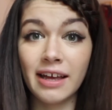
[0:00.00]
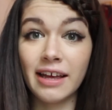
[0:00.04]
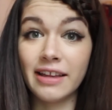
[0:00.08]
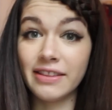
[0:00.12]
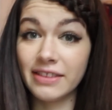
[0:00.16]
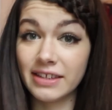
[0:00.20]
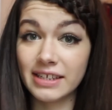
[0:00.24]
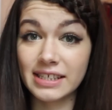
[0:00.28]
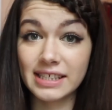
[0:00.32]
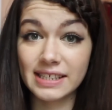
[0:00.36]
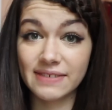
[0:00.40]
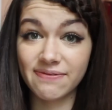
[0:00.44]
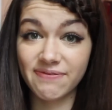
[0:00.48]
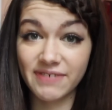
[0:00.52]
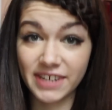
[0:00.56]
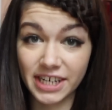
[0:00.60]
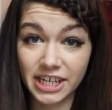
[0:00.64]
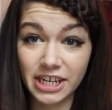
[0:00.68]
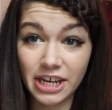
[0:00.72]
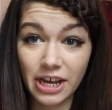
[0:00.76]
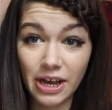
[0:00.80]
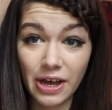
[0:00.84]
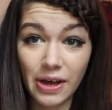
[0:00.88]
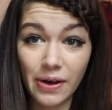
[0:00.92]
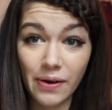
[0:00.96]
In this
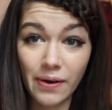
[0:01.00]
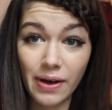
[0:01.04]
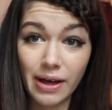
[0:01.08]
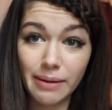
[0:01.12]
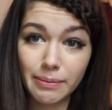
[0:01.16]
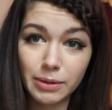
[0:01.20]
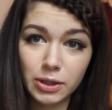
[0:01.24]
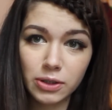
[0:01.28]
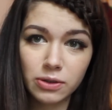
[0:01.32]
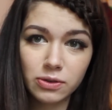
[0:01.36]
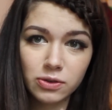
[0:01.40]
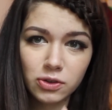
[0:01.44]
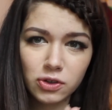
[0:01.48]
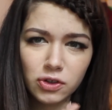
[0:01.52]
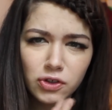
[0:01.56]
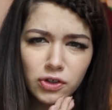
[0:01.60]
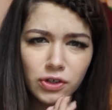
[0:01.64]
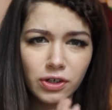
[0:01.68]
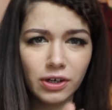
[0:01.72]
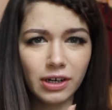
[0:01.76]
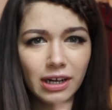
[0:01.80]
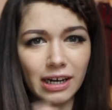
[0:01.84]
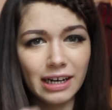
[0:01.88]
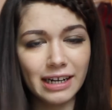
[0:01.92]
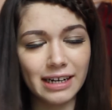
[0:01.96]
video I'm going to
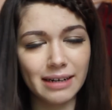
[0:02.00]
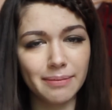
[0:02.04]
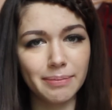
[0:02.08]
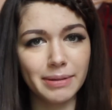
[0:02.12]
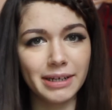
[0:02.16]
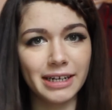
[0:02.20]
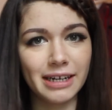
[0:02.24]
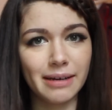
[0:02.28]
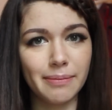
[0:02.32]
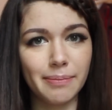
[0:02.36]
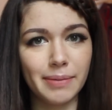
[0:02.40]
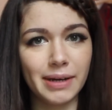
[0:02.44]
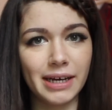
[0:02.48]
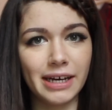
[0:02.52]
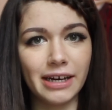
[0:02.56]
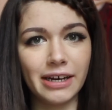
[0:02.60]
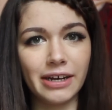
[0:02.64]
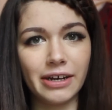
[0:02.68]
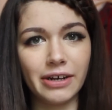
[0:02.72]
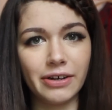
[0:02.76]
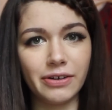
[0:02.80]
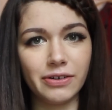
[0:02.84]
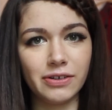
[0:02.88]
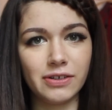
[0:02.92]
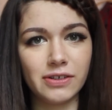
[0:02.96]
talk a little bit
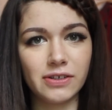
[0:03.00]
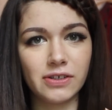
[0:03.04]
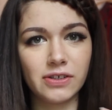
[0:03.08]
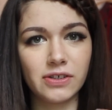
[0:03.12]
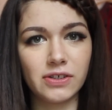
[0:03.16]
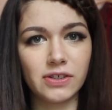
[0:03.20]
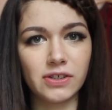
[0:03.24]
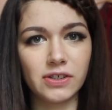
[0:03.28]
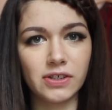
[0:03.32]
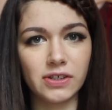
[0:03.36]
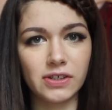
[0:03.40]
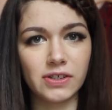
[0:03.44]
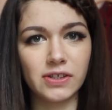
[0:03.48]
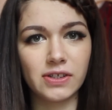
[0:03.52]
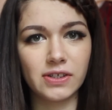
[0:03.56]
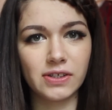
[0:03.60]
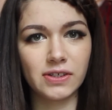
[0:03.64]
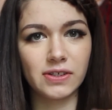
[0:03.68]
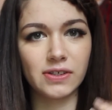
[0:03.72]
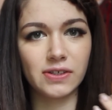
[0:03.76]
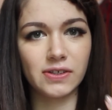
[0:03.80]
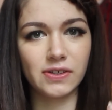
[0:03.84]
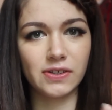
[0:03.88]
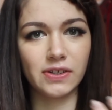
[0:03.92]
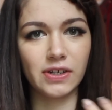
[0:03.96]
about
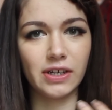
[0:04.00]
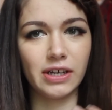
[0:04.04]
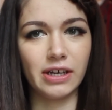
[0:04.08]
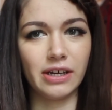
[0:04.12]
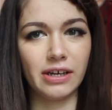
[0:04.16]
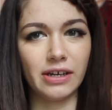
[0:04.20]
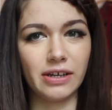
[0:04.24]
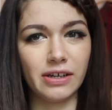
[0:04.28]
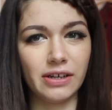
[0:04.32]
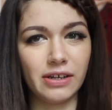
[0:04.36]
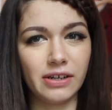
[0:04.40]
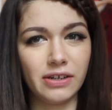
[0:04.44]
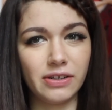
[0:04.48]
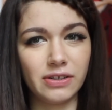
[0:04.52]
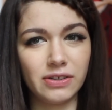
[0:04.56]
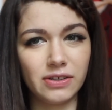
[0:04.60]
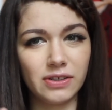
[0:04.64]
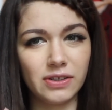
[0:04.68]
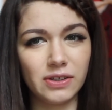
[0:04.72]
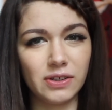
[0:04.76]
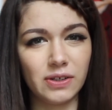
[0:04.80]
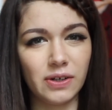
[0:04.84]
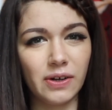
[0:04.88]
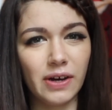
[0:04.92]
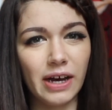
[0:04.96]
just how
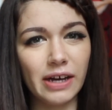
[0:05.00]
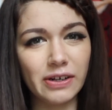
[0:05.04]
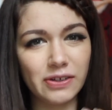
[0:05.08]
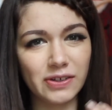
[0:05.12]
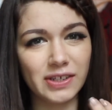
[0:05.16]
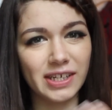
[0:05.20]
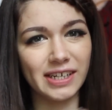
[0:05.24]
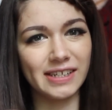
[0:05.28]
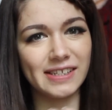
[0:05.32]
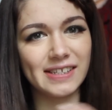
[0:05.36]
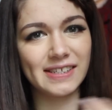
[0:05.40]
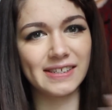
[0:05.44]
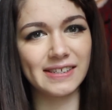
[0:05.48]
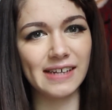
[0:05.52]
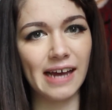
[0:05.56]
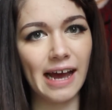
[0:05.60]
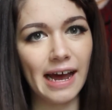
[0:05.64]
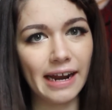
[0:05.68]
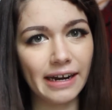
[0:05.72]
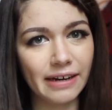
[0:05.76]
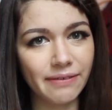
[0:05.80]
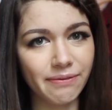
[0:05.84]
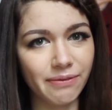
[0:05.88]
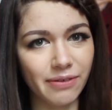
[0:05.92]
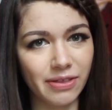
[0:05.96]
to get
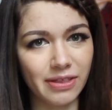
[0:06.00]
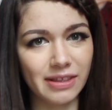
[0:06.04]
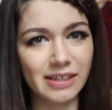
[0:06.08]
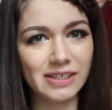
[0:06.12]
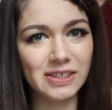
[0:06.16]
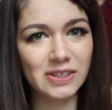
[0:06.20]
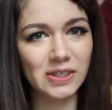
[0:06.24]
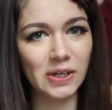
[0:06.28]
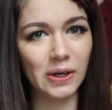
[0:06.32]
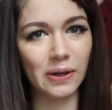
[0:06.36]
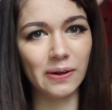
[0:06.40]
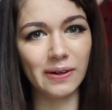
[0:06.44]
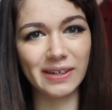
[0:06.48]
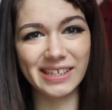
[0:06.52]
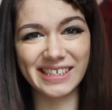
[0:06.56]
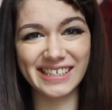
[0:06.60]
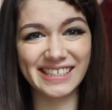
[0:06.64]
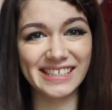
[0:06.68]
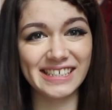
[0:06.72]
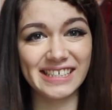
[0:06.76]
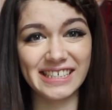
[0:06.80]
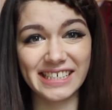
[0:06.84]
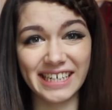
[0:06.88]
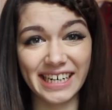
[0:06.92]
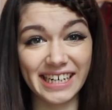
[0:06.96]
started with this whole
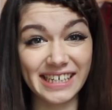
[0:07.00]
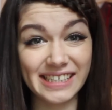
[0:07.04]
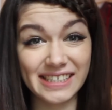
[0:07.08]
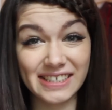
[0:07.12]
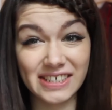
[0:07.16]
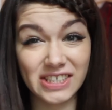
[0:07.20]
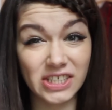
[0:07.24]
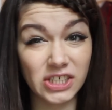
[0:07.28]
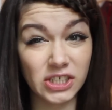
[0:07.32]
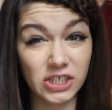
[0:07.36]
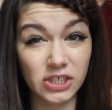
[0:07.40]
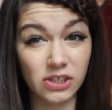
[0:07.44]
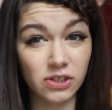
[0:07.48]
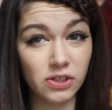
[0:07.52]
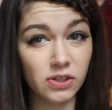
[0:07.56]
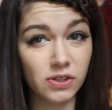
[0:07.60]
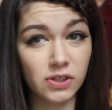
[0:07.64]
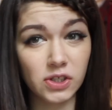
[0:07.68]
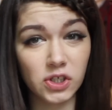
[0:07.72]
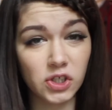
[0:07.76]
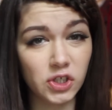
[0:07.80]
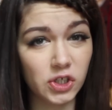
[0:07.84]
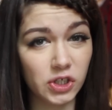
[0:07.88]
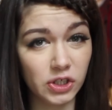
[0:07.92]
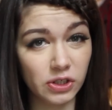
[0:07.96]
exchange
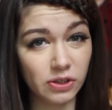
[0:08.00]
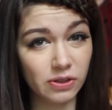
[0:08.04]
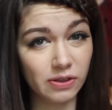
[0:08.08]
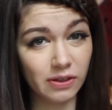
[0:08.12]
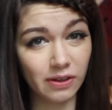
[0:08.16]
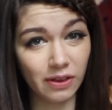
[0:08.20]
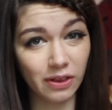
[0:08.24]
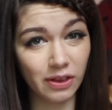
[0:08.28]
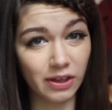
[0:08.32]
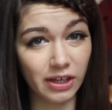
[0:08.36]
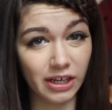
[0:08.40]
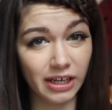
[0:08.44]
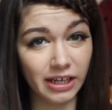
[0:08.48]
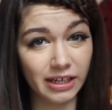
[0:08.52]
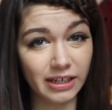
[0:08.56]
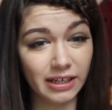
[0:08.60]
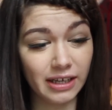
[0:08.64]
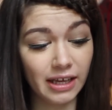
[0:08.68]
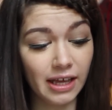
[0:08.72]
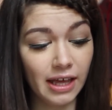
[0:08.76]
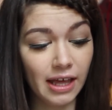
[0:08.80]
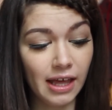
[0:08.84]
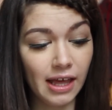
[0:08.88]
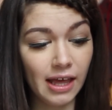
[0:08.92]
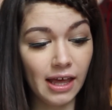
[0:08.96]
student
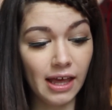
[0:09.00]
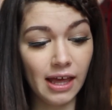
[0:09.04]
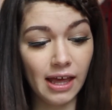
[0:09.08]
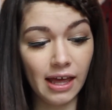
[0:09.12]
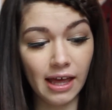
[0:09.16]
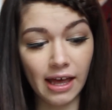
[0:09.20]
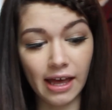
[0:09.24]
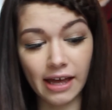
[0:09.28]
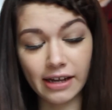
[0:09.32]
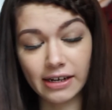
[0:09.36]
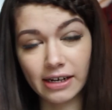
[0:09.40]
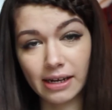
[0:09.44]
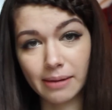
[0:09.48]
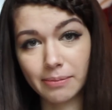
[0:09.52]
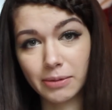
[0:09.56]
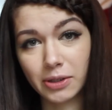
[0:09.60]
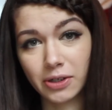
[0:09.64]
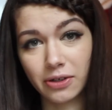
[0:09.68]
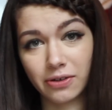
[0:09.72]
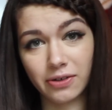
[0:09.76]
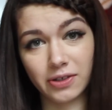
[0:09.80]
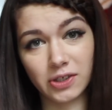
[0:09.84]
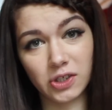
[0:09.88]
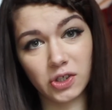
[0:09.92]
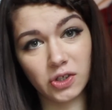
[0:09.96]
thing, and I'm
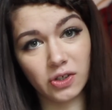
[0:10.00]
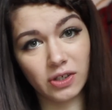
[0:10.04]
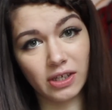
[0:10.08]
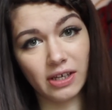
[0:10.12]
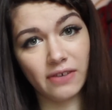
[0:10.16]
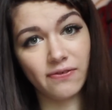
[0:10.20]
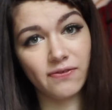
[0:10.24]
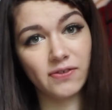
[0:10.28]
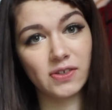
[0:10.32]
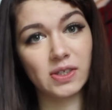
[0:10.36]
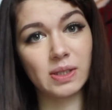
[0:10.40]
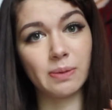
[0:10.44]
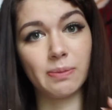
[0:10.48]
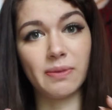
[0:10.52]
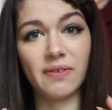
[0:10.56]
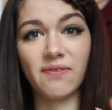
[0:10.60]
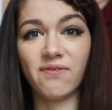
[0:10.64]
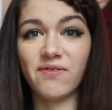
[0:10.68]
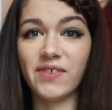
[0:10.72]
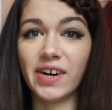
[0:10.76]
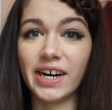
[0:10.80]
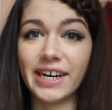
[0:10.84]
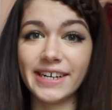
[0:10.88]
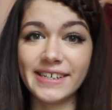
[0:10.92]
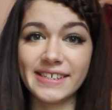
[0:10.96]
going to give some
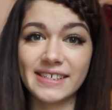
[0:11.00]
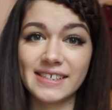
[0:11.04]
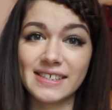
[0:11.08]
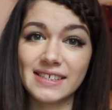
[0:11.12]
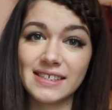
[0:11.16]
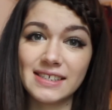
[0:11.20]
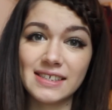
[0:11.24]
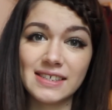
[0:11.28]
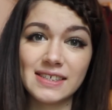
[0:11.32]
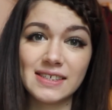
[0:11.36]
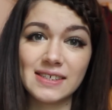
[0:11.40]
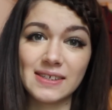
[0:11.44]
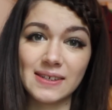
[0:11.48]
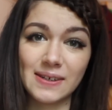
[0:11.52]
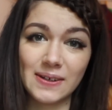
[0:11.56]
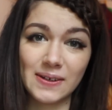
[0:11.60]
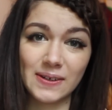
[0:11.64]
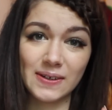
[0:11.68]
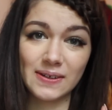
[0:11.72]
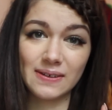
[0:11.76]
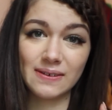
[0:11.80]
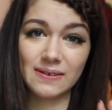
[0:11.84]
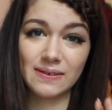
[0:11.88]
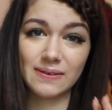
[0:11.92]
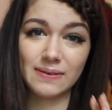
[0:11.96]
advices
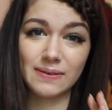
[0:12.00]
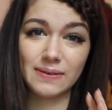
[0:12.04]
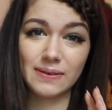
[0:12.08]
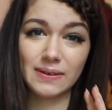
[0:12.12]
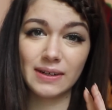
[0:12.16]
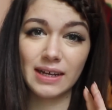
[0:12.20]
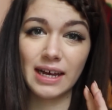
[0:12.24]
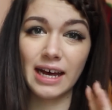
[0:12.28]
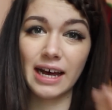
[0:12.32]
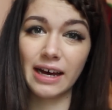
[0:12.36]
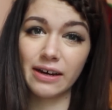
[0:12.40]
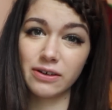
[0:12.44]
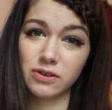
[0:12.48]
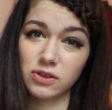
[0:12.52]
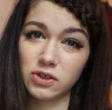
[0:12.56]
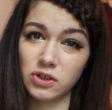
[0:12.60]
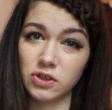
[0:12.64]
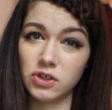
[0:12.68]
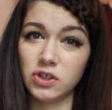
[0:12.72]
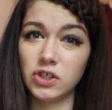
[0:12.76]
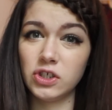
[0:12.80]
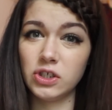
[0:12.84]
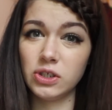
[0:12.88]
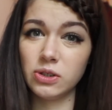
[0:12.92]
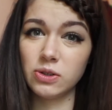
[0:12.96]
on how
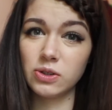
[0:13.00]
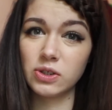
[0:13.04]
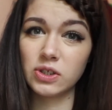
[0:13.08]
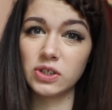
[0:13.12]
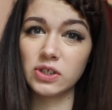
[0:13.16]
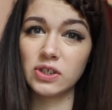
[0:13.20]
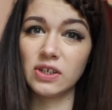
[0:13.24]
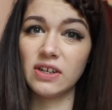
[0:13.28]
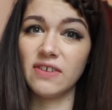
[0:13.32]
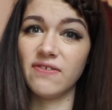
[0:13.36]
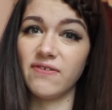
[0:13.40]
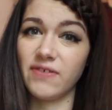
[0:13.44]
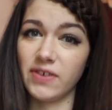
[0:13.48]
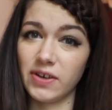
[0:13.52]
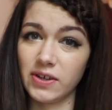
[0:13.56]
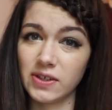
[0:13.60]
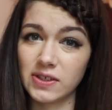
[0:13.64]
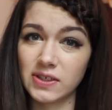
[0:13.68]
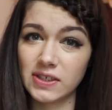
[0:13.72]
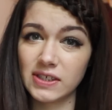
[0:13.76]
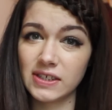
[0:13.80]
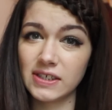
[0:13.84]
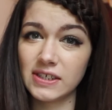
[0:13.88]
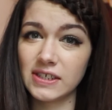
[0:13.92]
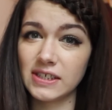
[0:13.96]
to choose a
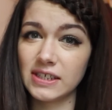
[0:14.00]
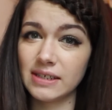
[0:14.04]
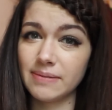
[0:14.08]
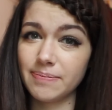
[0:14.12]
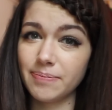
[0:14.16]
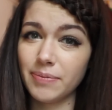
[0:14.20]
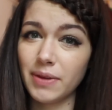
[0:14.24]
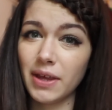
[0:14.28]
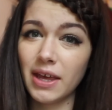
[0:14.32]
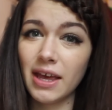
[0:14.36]
university.